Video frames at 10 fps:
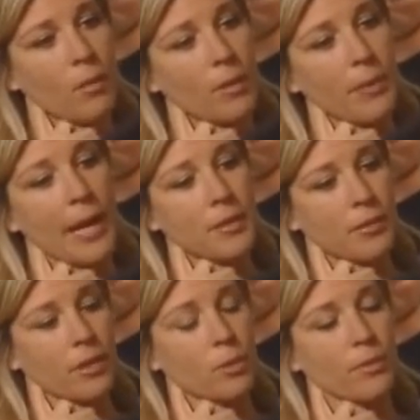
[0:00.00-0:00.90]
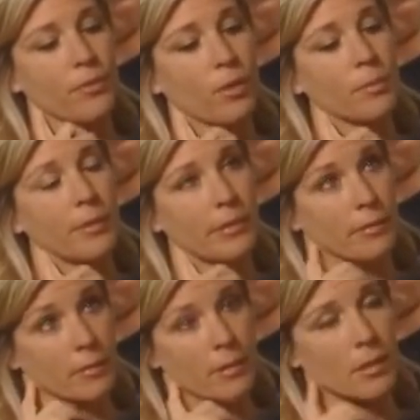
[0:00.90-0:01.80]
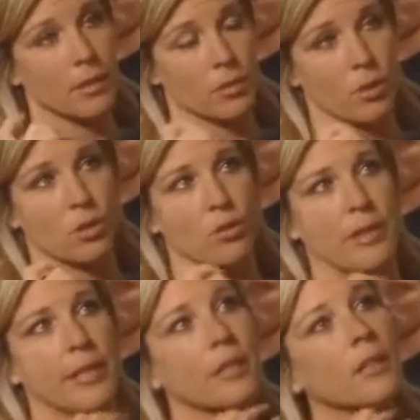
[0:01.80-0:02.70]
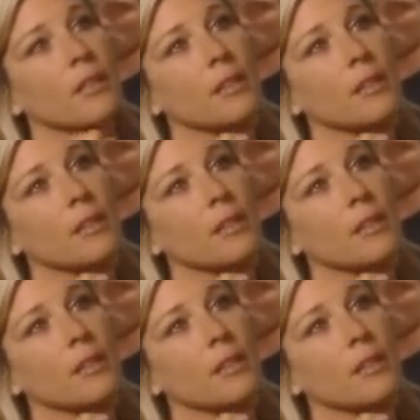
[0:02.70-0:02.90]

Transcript: I want Patrick to perform the surgery.